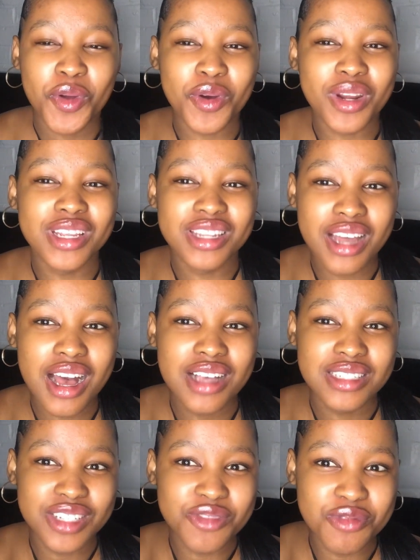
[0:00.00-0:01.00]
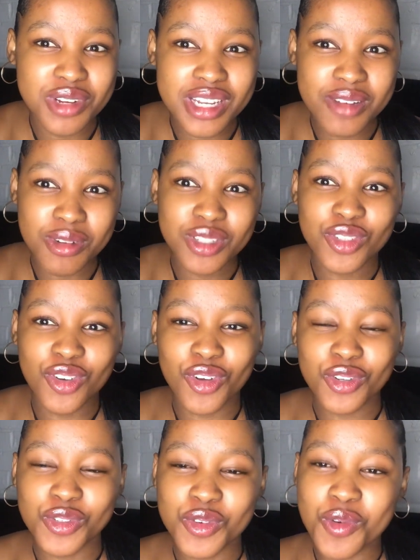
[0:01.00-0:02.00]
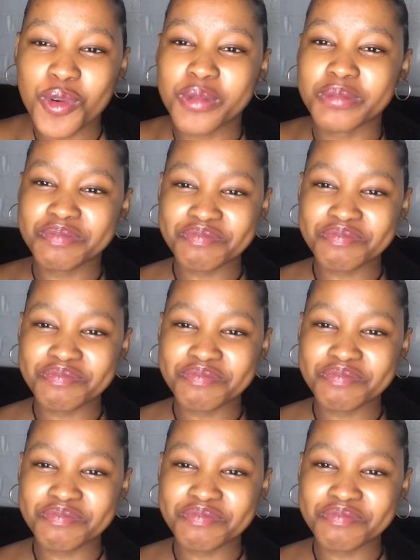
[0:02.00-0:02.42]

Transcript: Korena, she really wants to go to school.